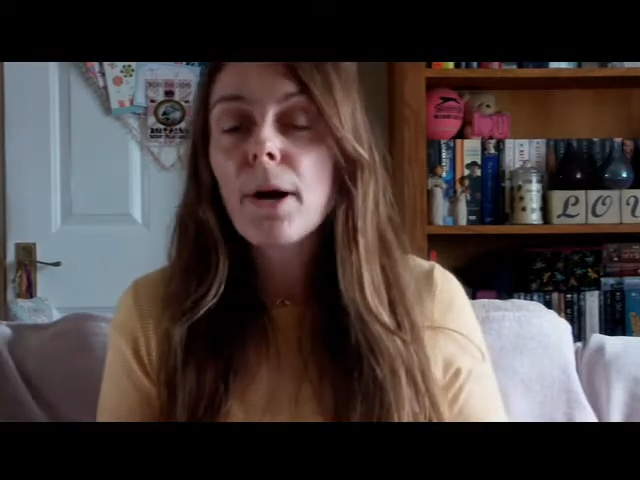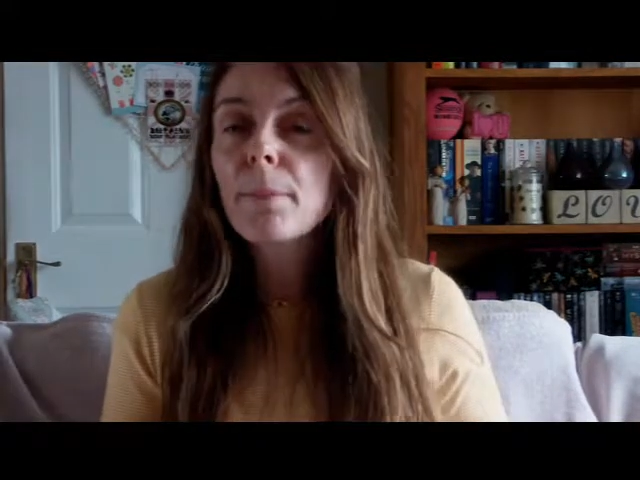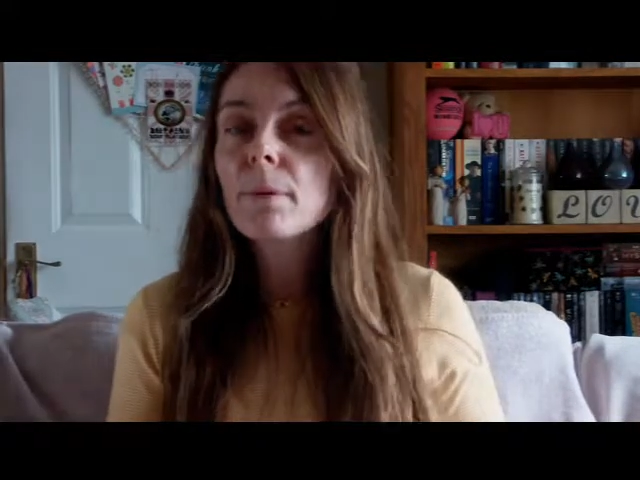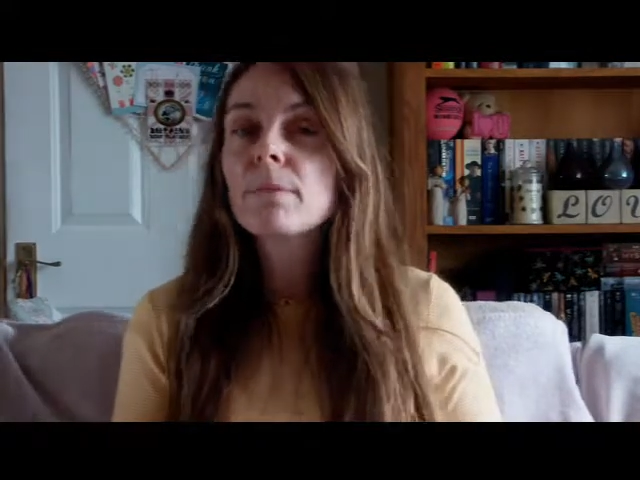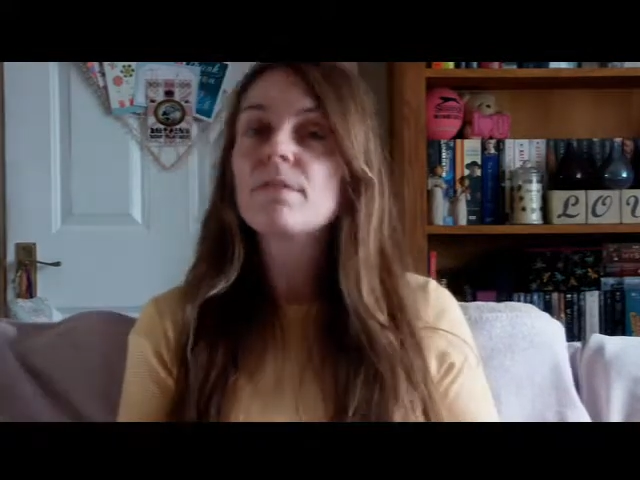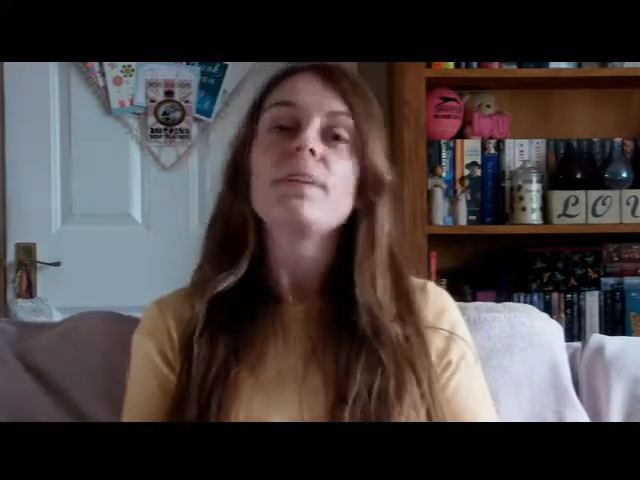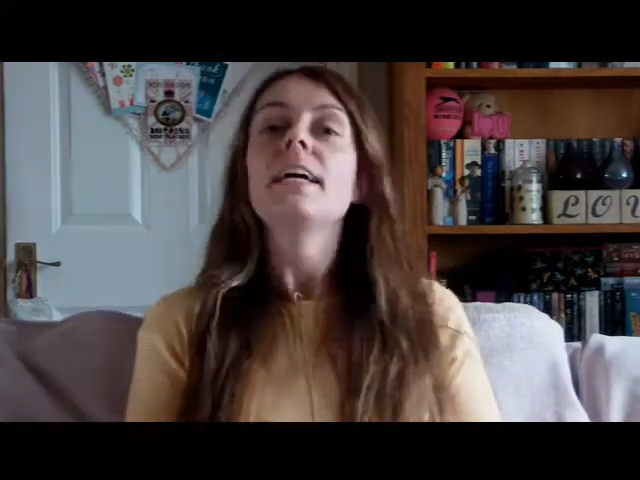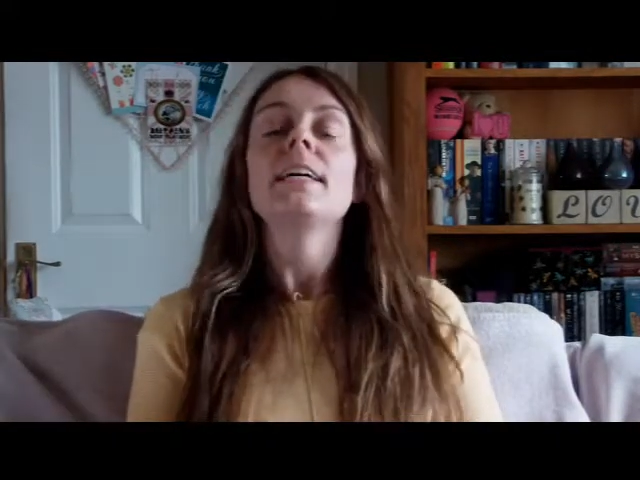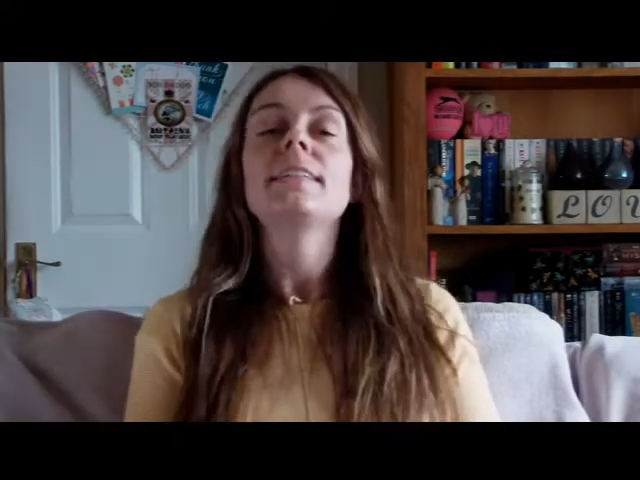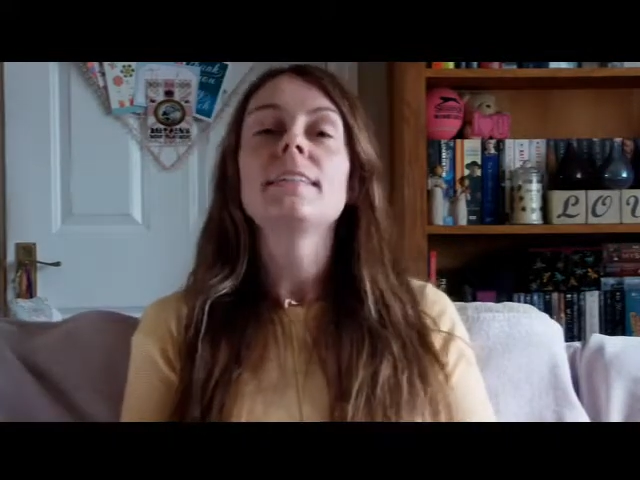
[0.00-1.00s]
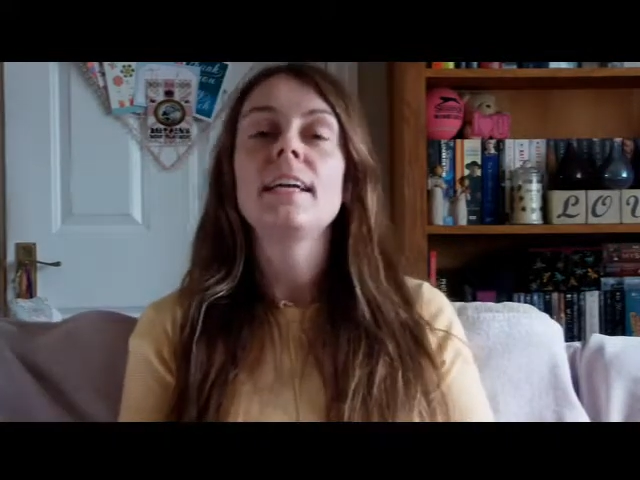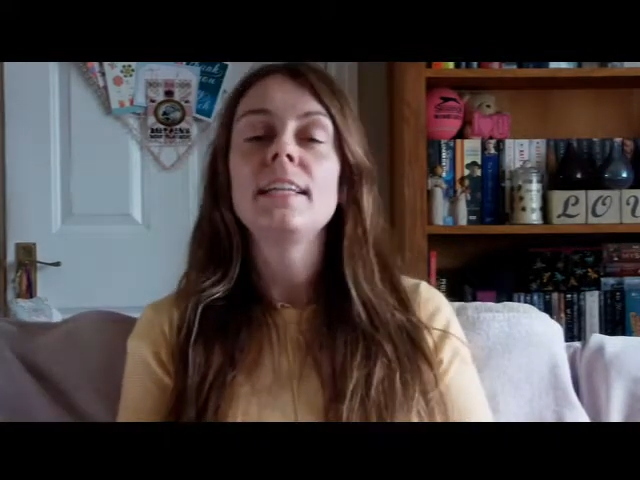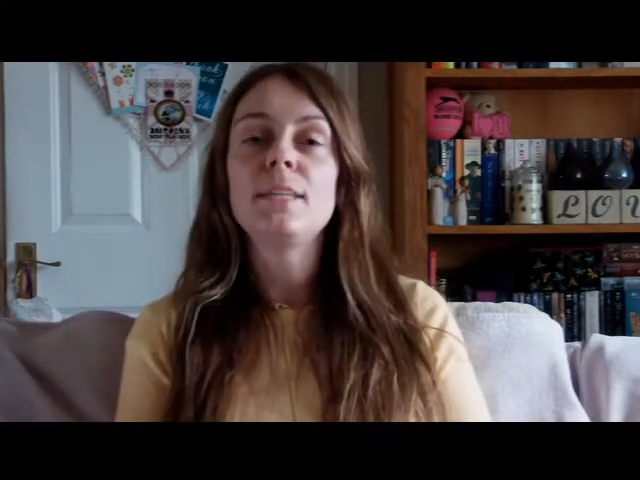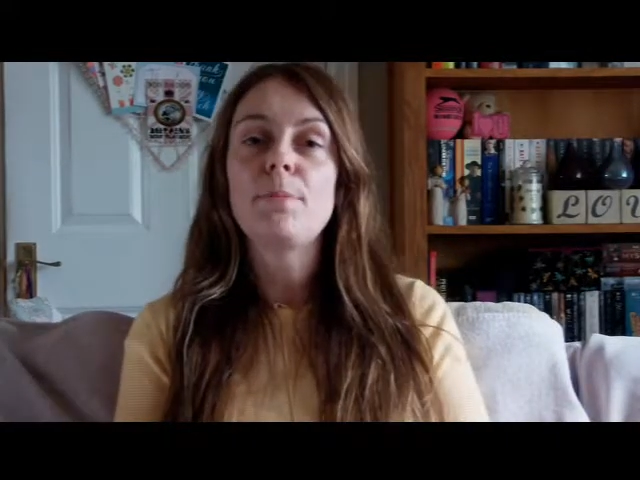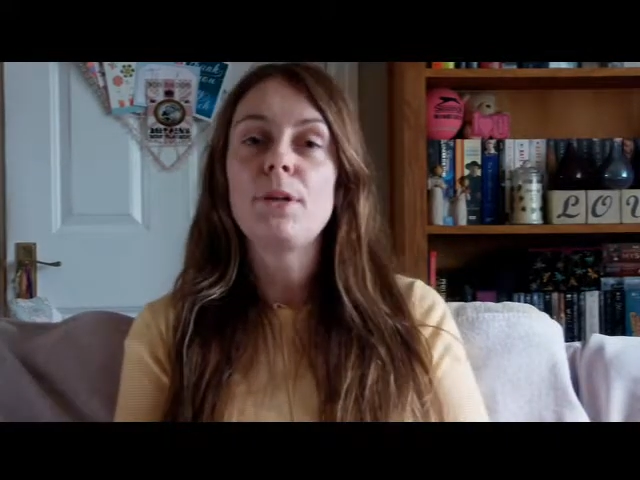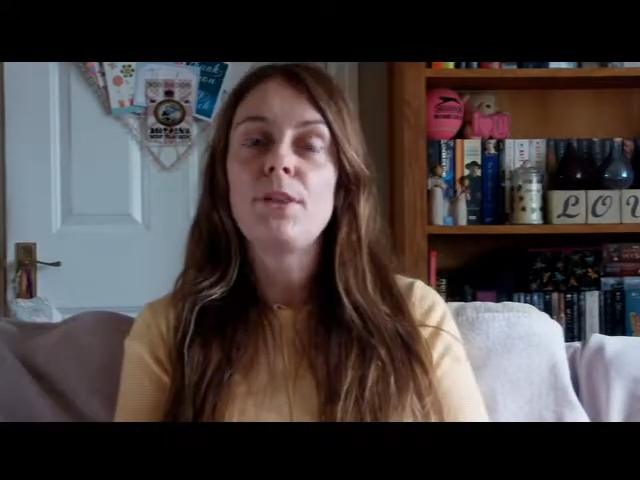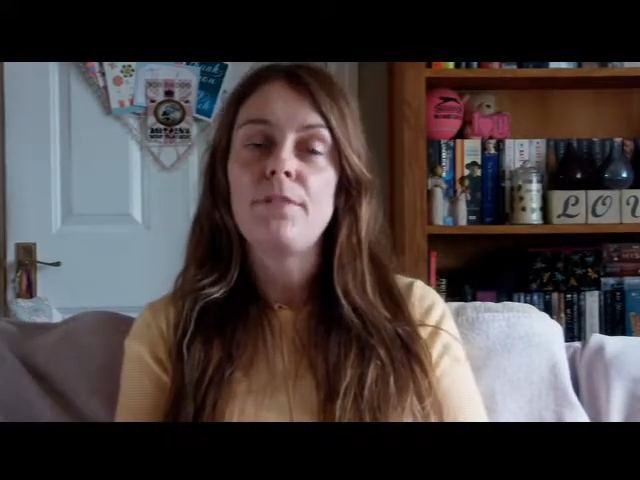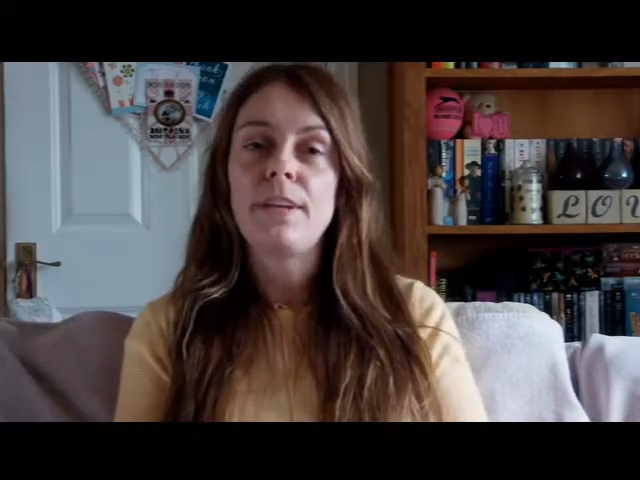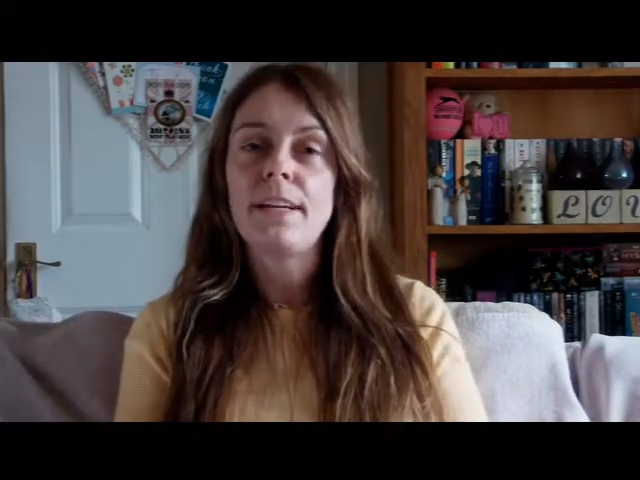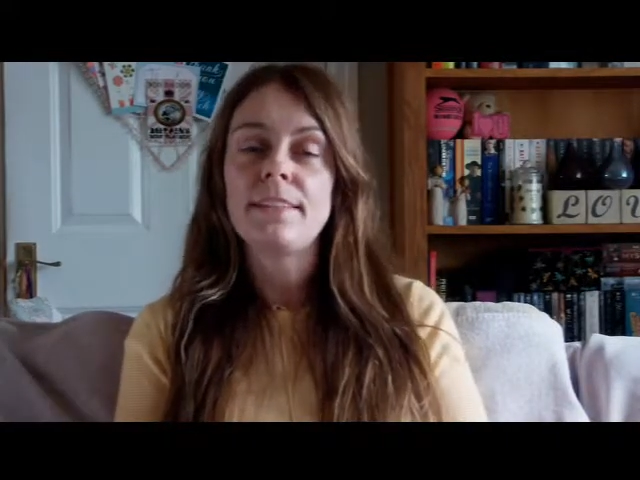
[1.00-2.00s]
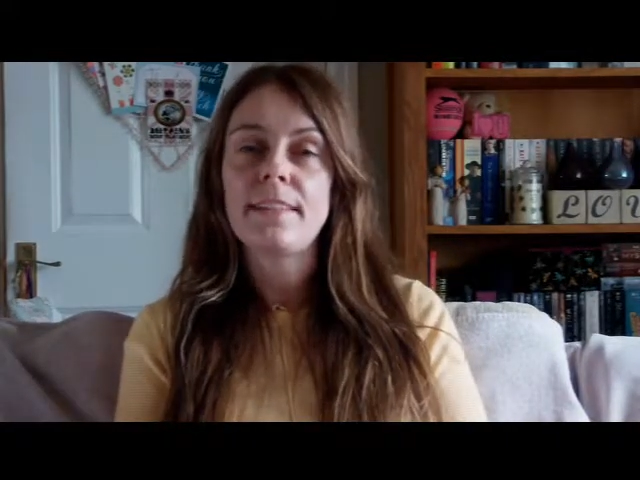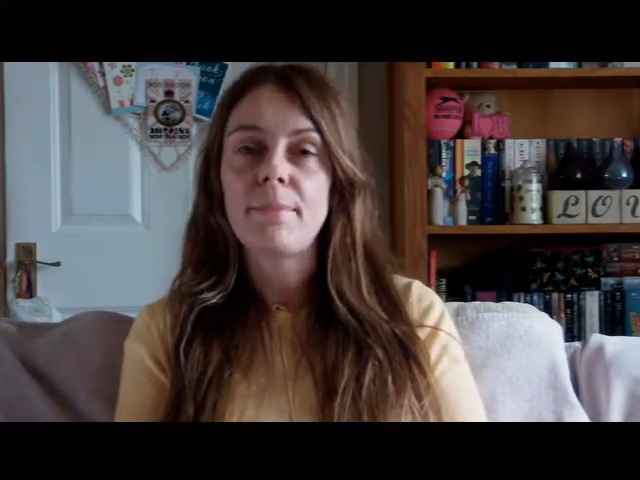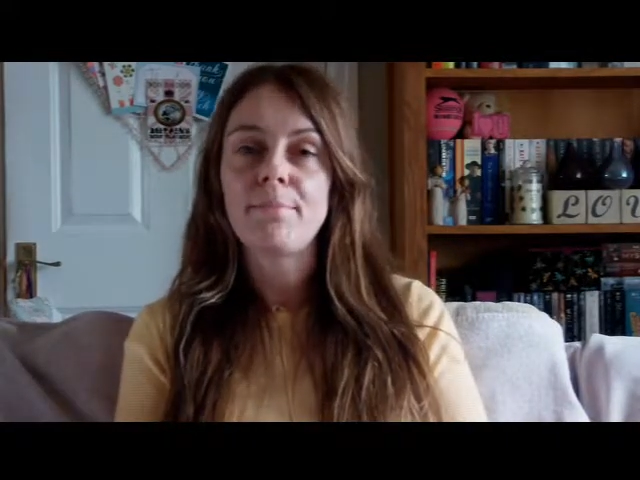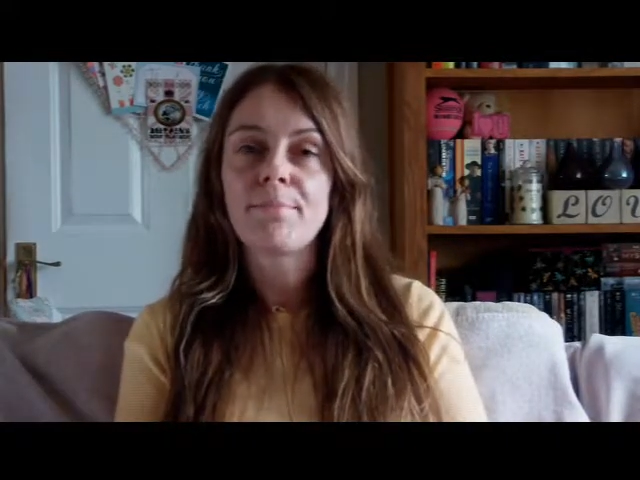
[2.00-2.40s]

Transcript: problems faced Elizabeth I then?